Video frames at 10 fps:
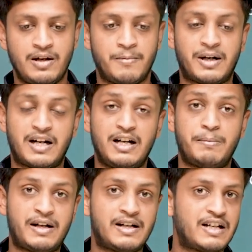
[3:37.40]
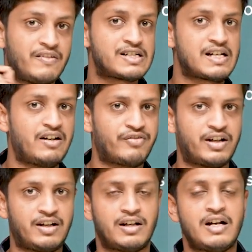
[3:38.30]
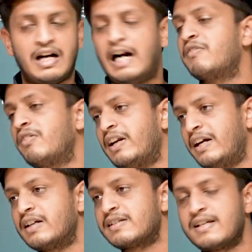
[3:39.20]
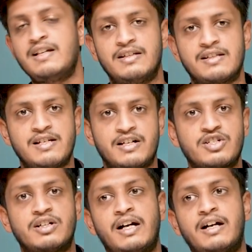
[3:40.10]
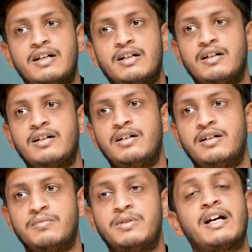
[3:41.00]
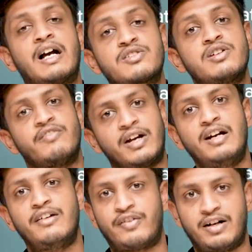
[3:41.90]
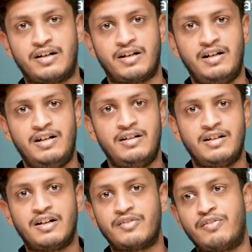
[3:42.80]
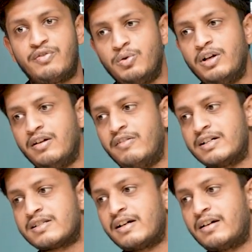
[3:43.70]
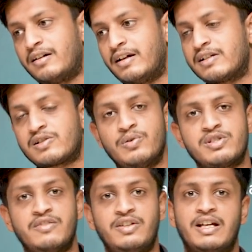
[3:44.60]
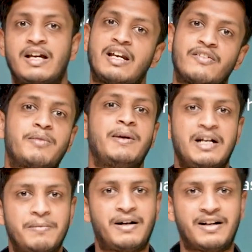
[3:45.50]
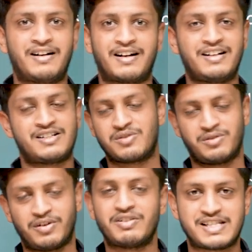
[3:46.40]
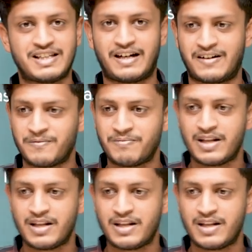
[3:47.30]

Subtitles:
But independent events are different. And we will later see in this lecture that they are actually very different. If two events are exclusive, they can never be independent, right? So we will see that.